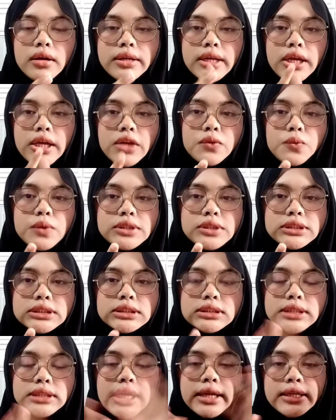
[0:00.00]
Then we
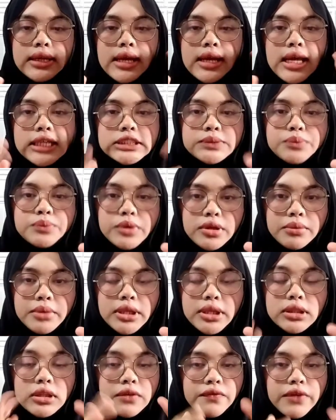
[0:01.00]
just take the
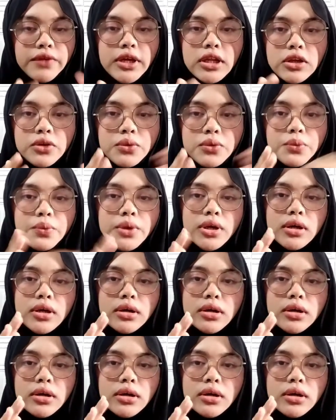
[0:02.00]
experimental value